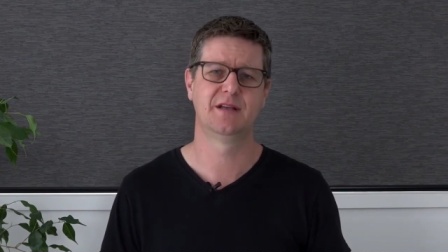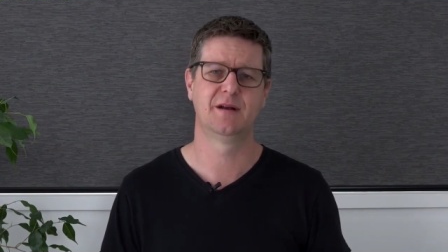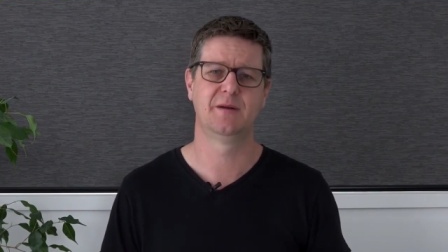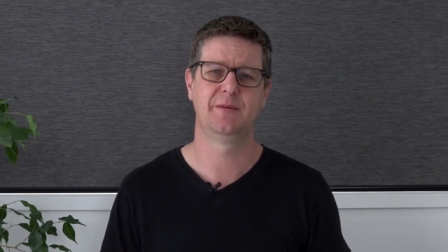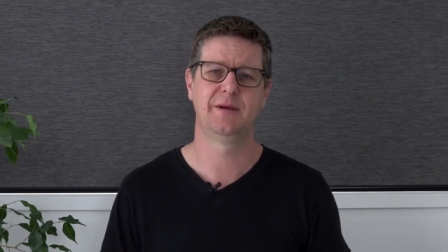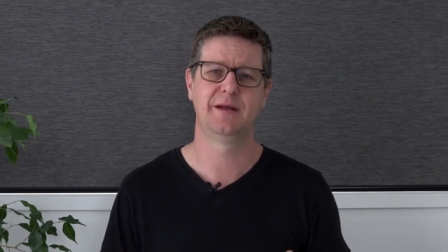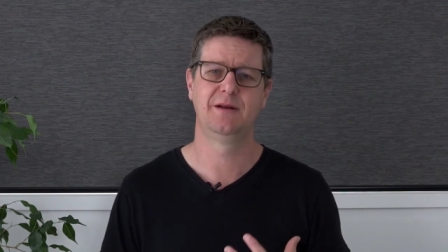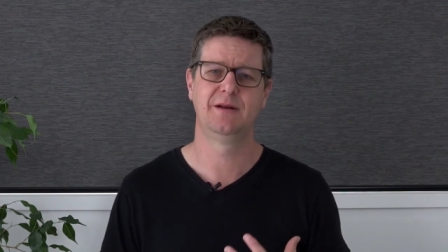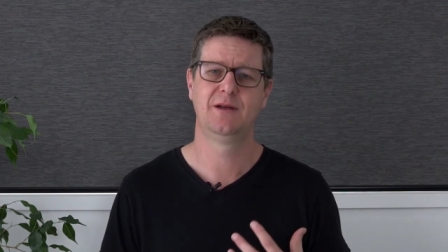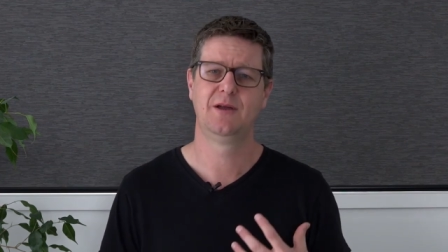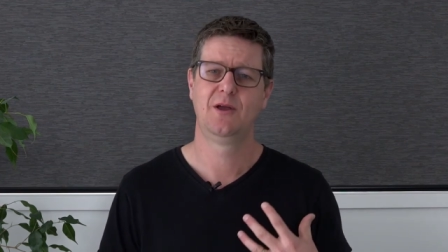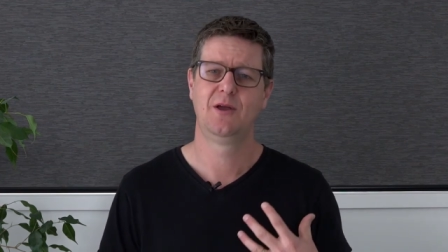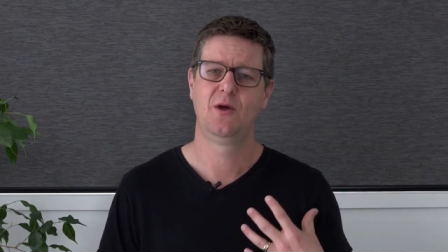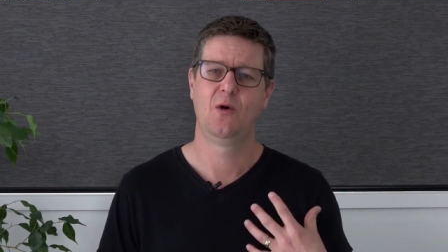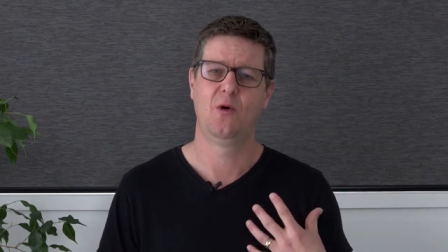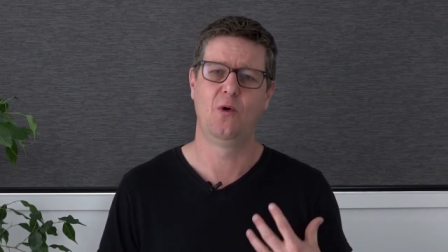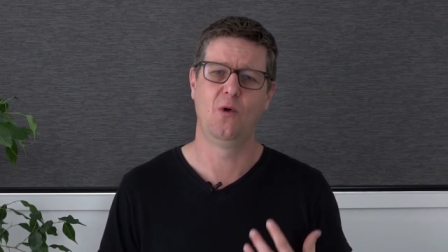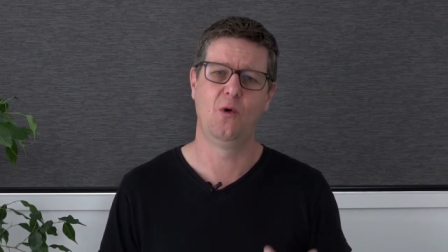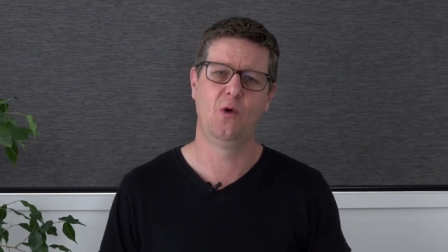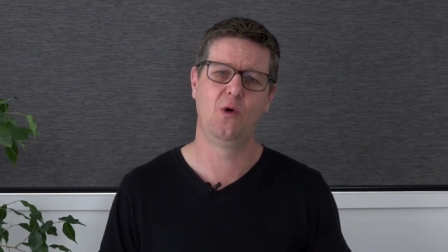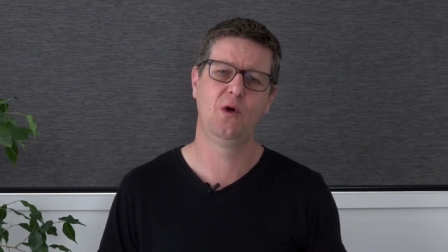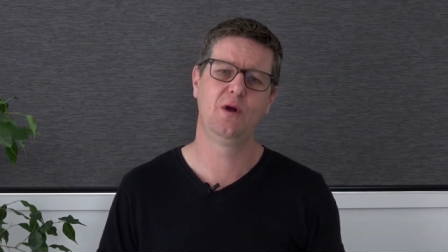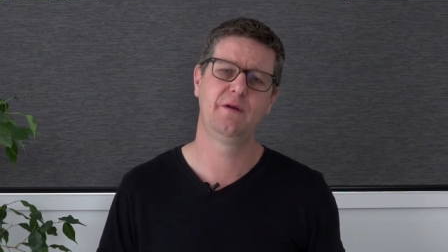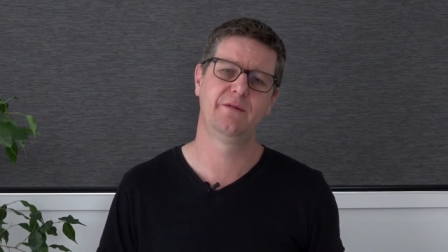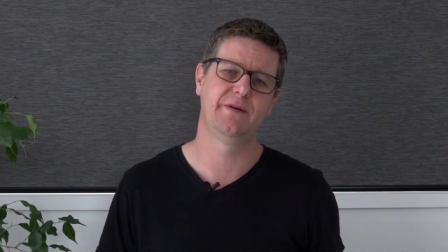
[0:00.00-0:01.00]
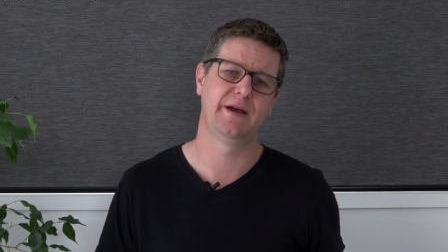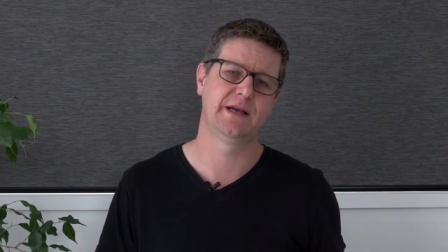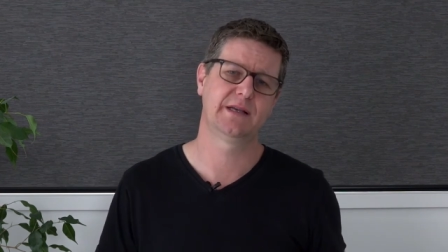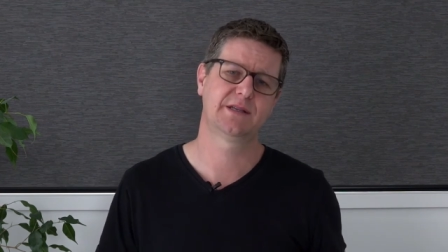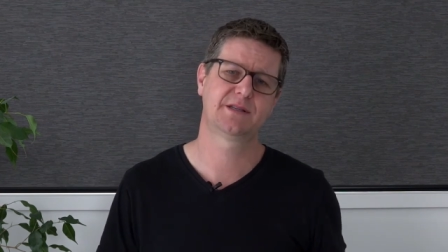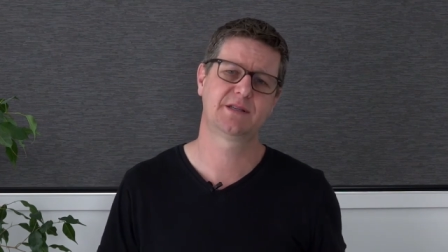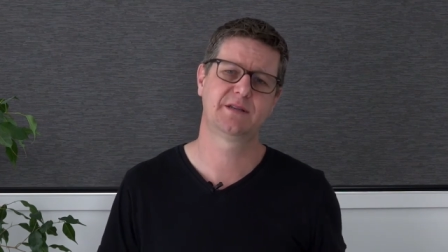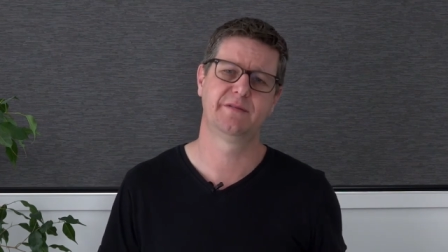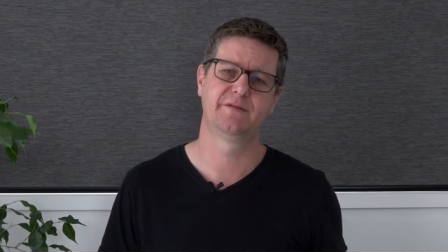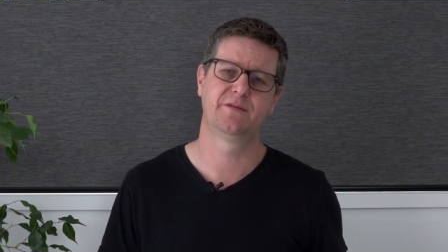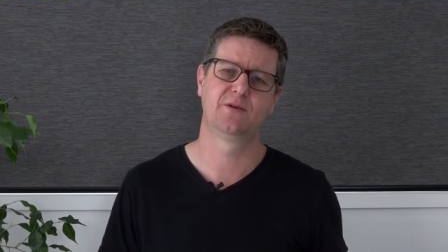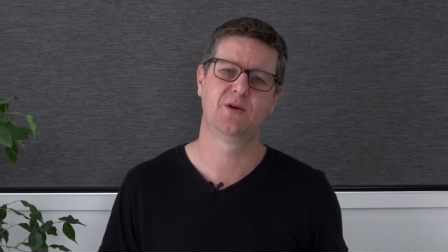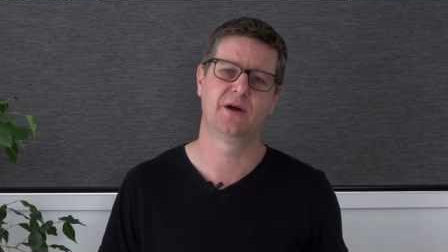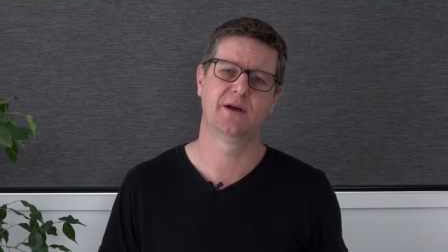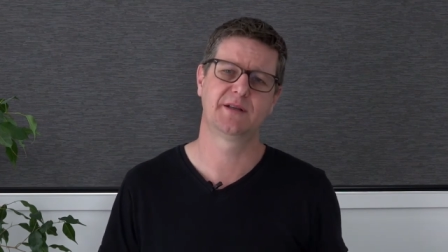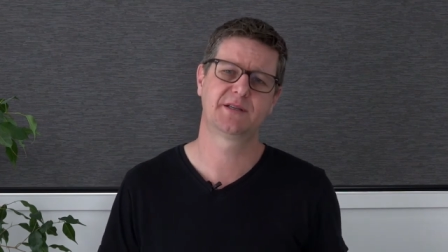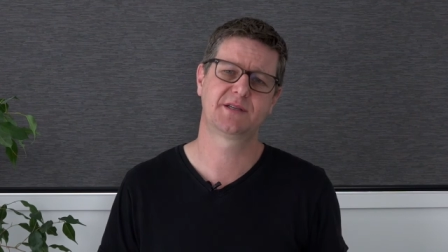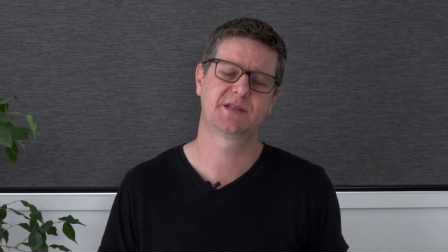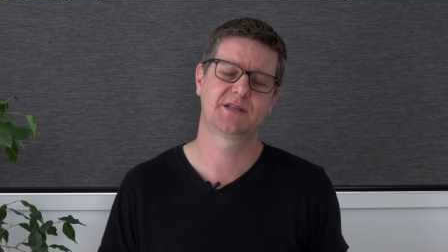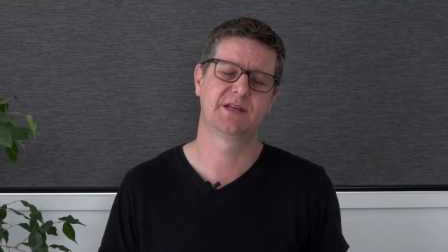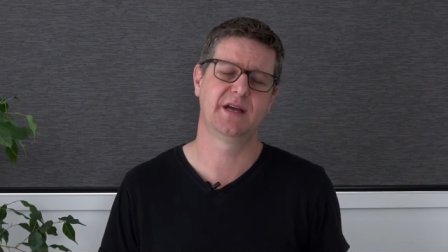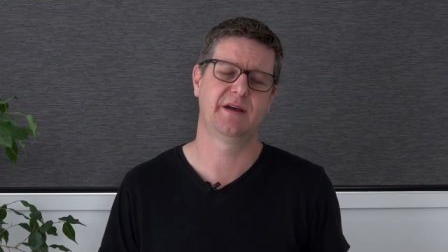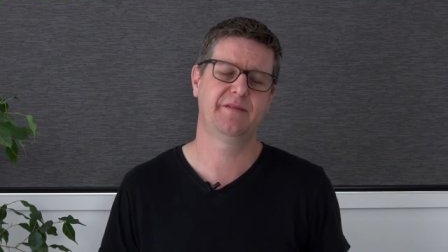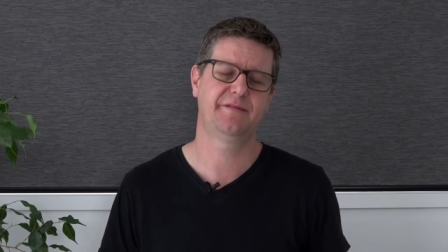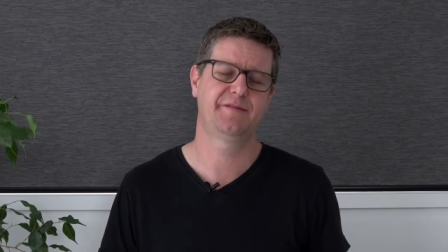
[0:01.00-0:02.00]
And I mean, all of us have got
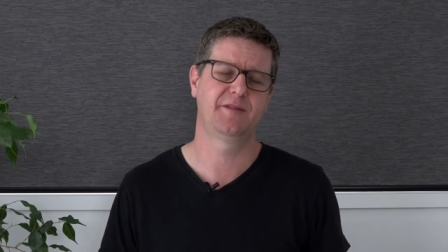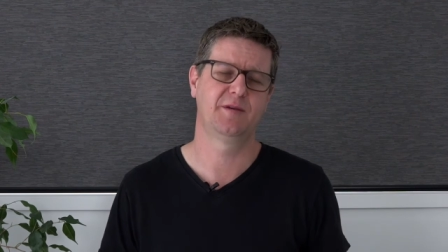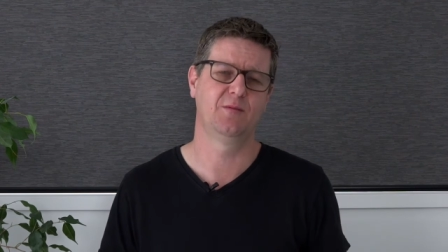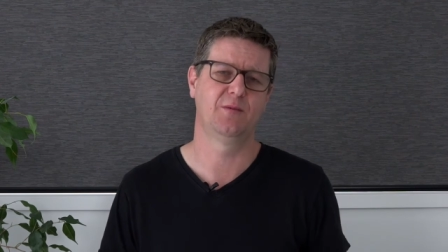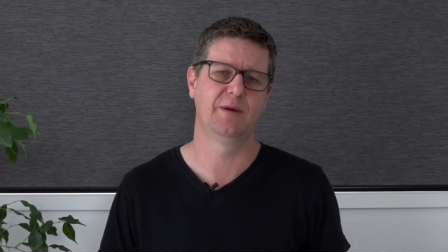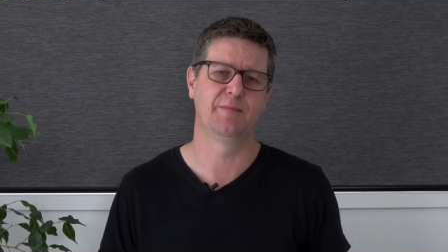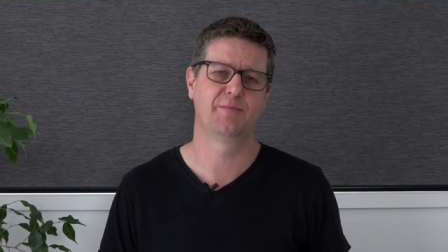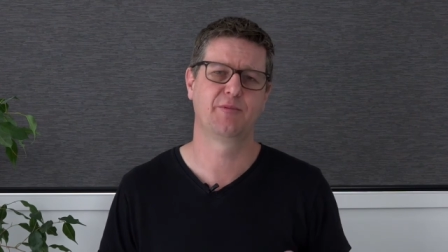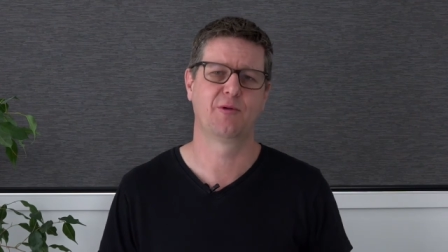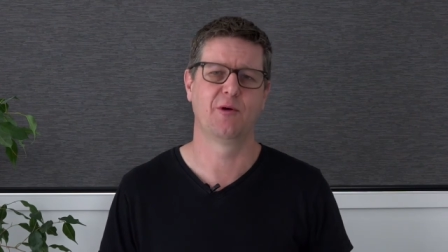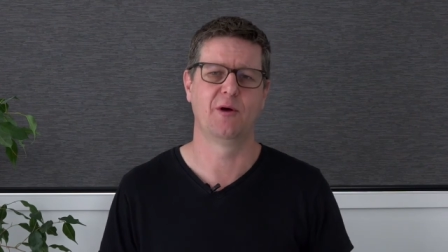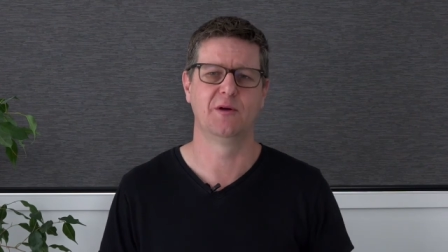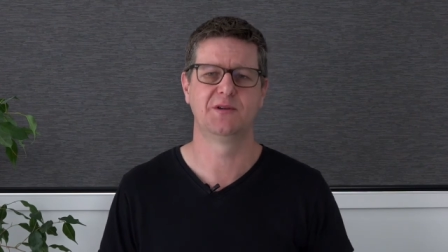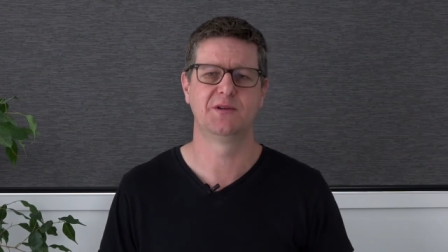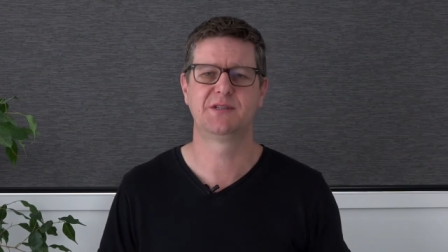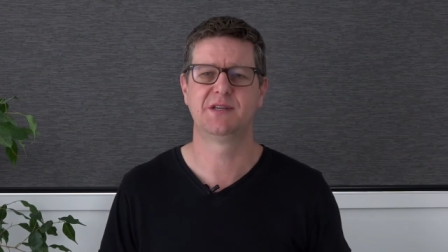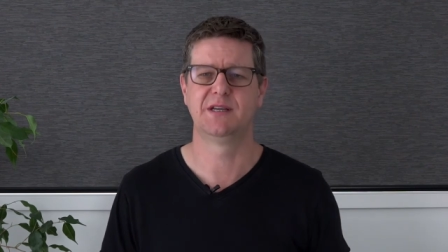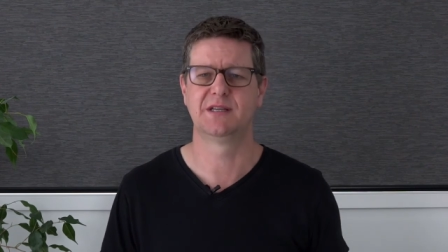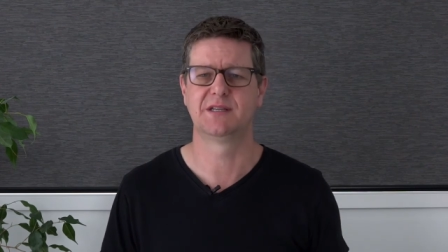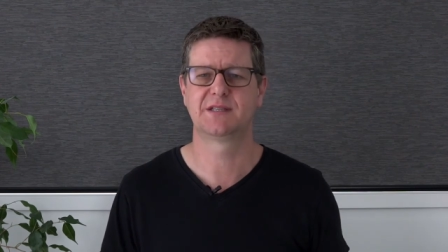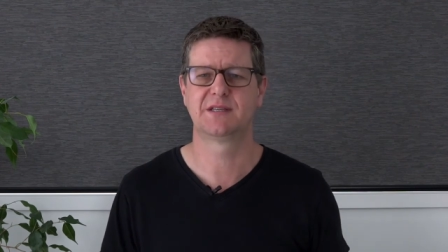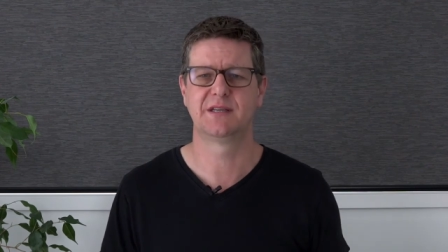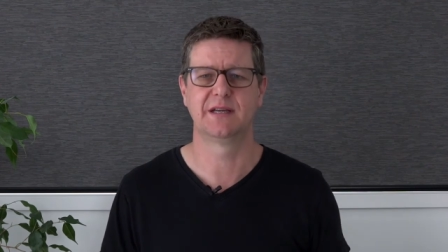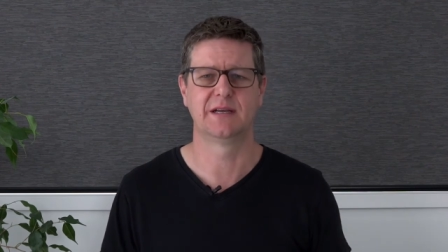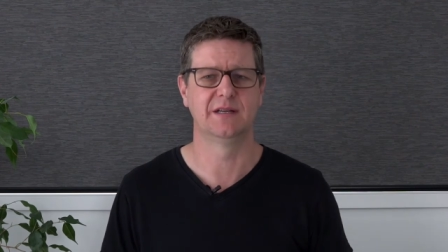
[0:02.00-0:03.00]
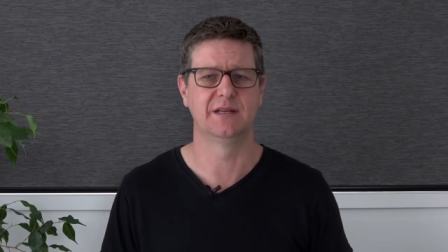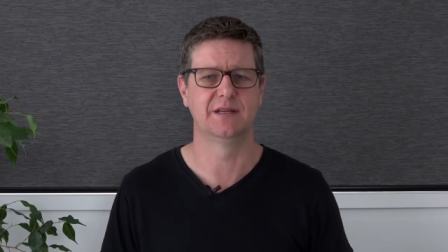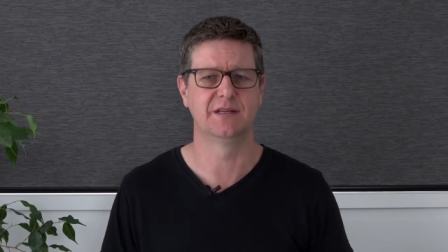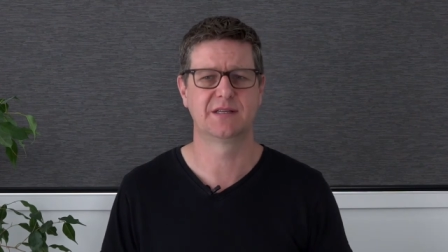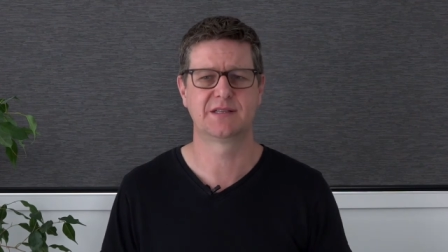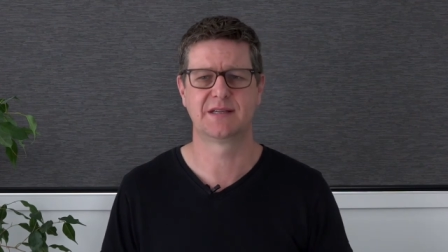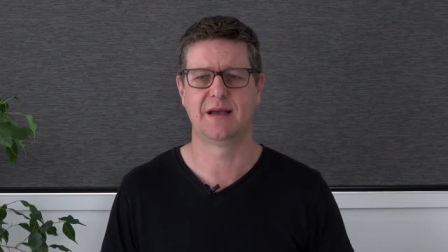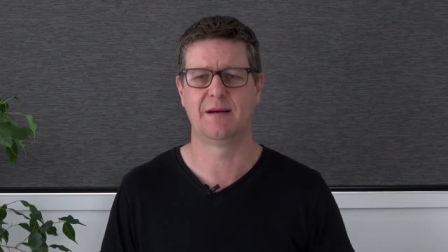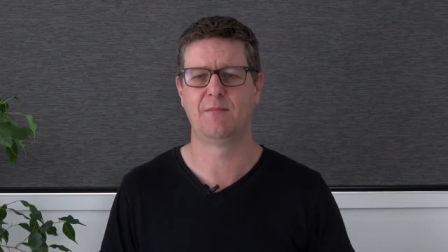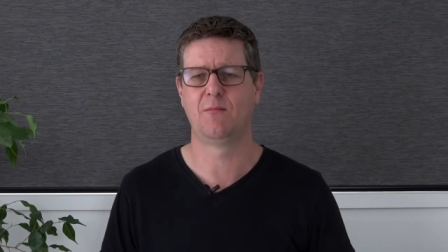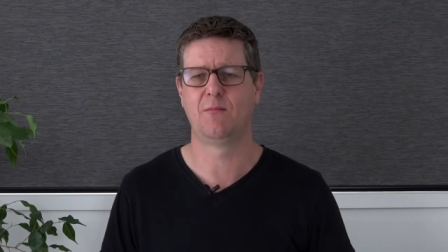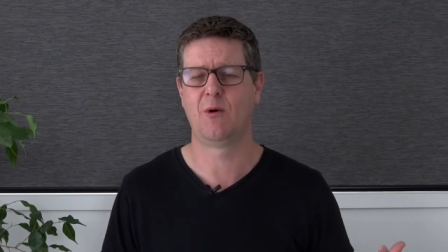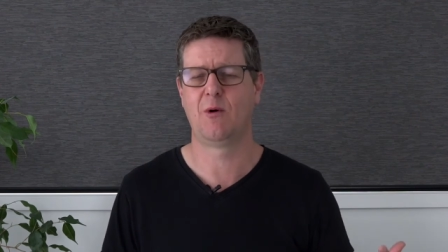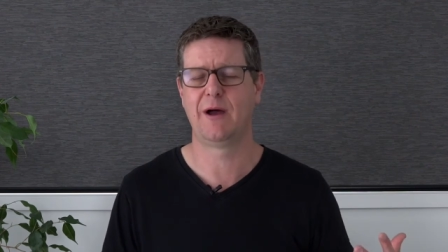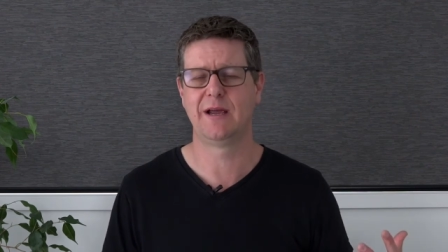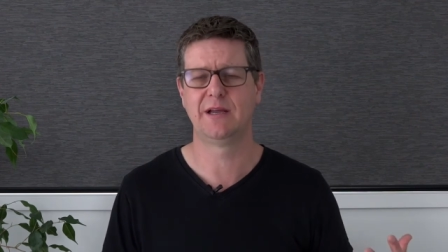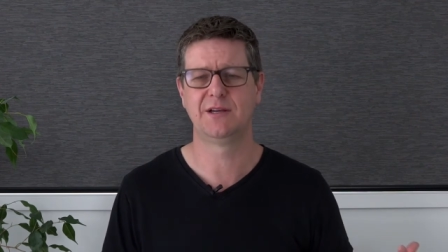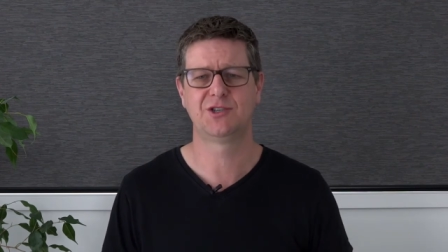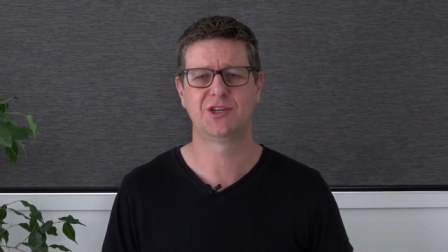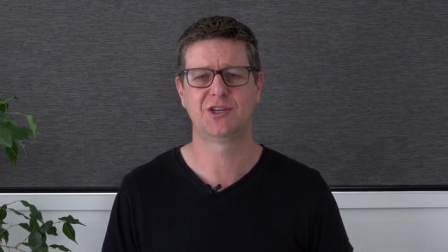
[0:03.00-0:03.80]
stuff that we're processing in some way,